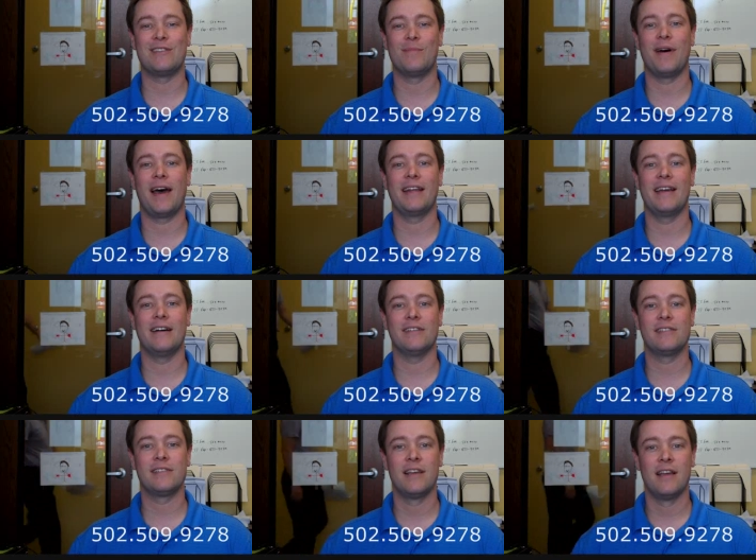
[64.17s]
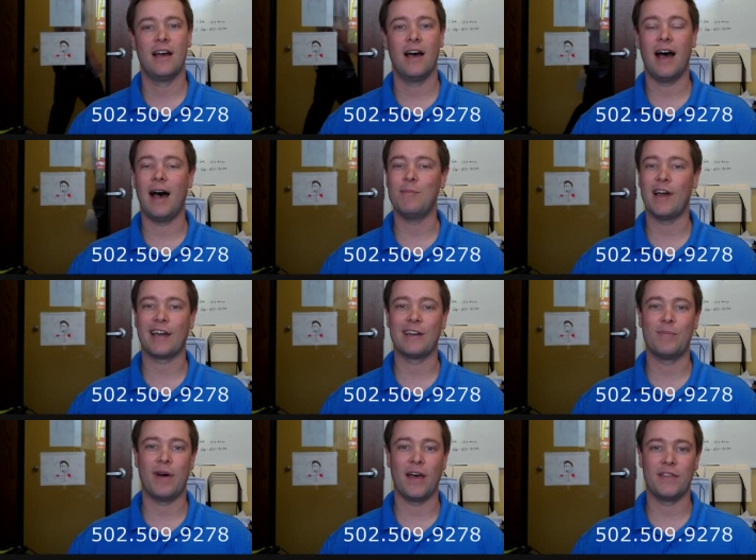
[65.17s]
somebody else. Uh, I'm not
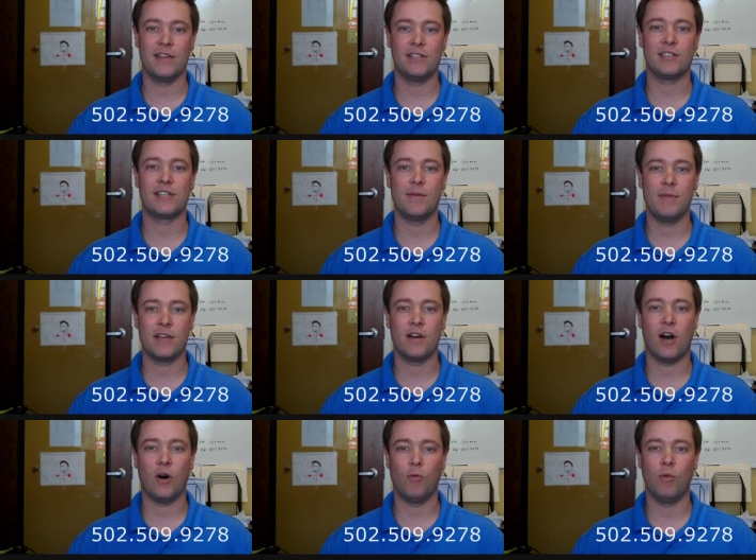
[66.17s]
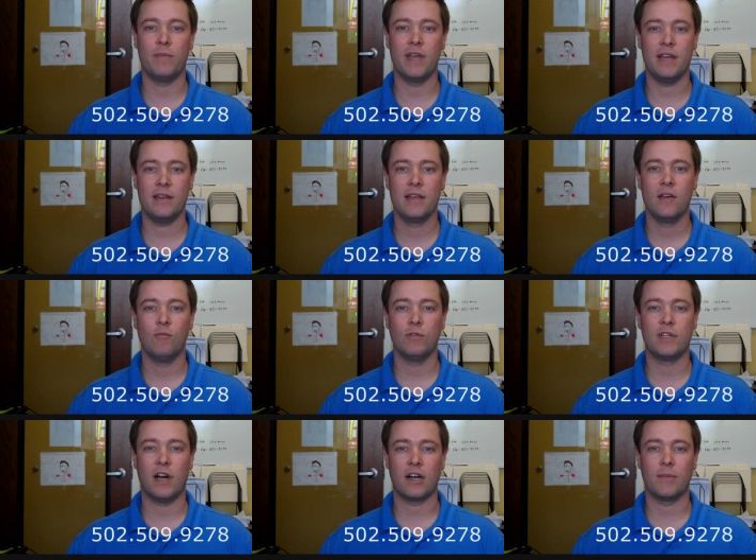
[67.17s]
going to bother you. Just give me a call. We'll meet. We'll
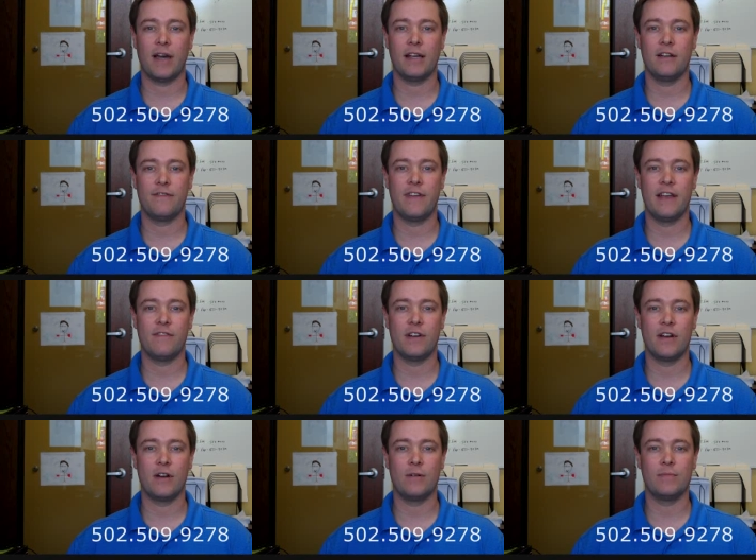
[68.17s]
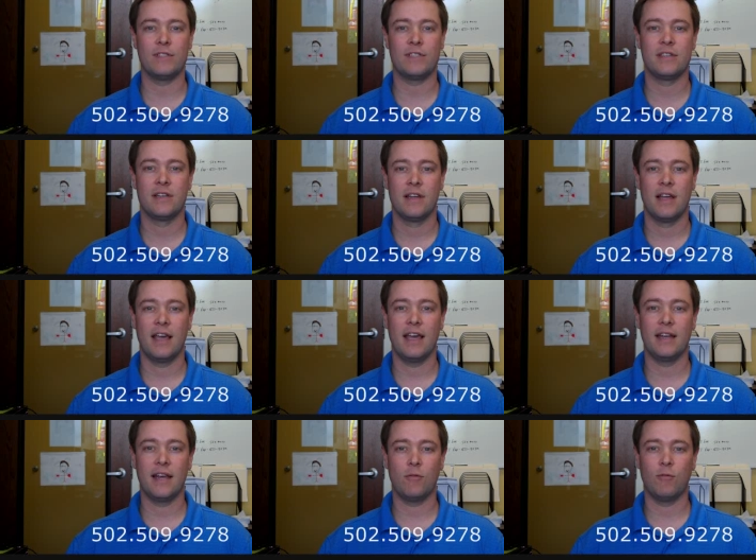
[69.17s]
talk about your favorite homes
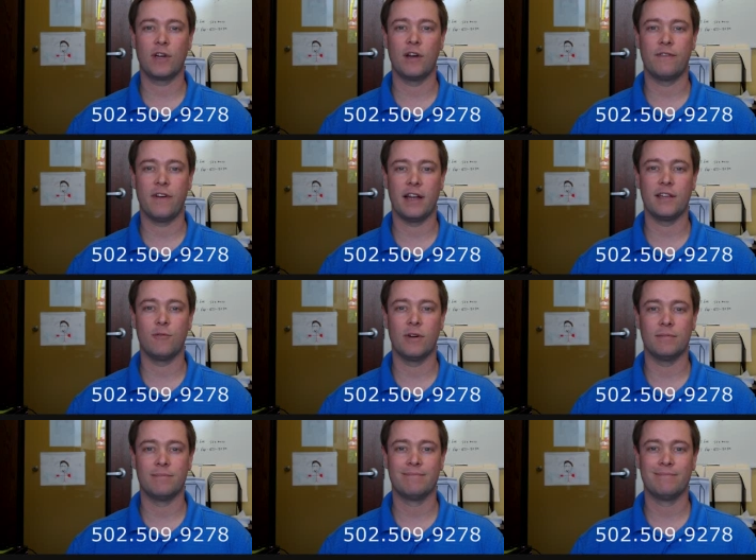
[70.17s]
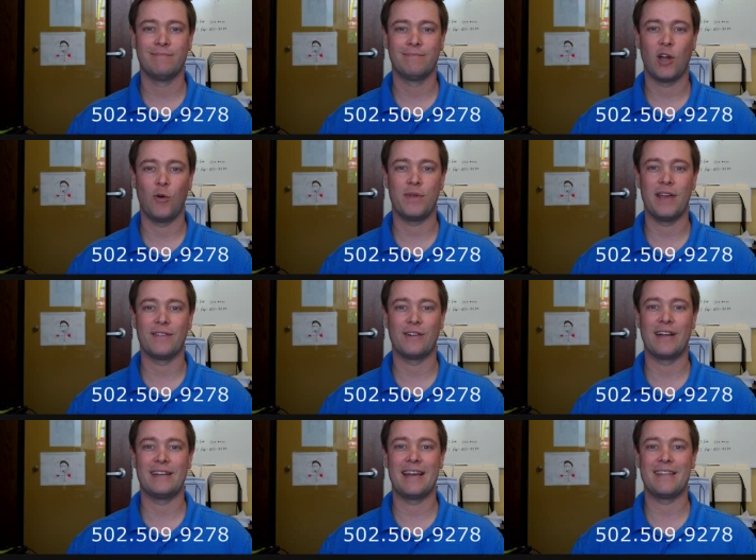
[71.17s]
and uh, we'll go find you one. Hope you have a
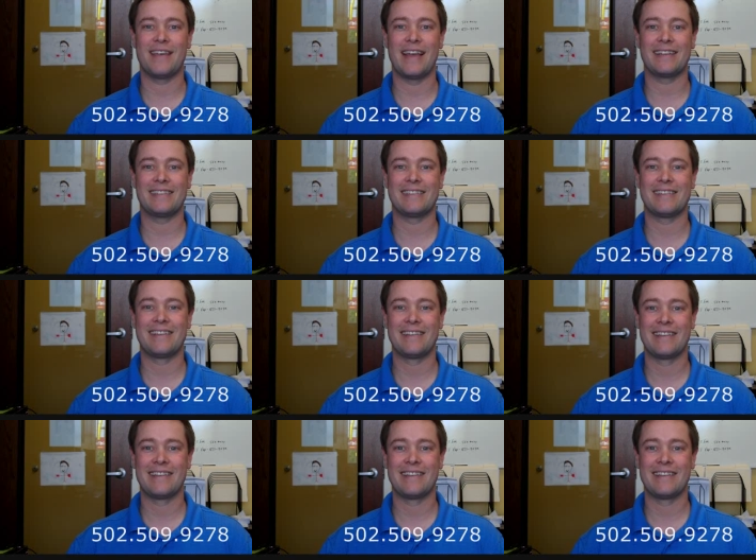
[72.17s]
great day. Thanks.